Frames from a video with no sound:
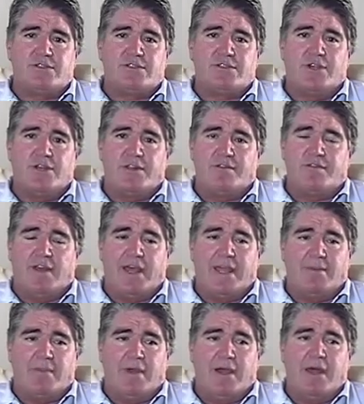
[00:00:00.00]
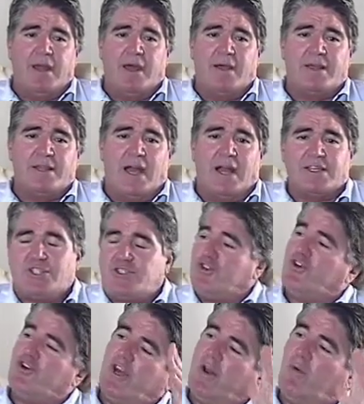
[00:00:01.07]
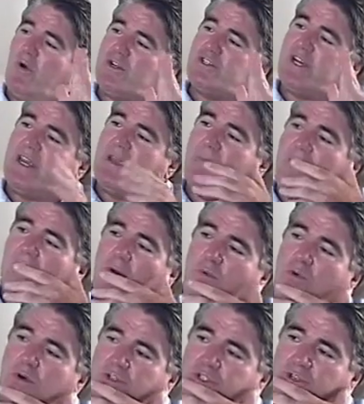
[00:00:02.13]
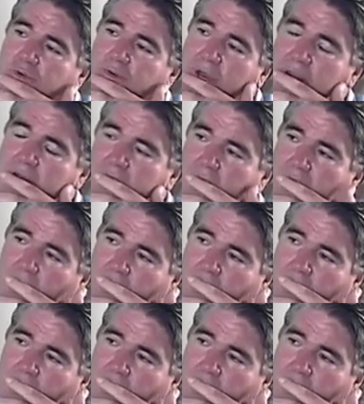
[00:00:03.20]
turned the flame, and I stood and I watched Jackie Pallo walk to the ring,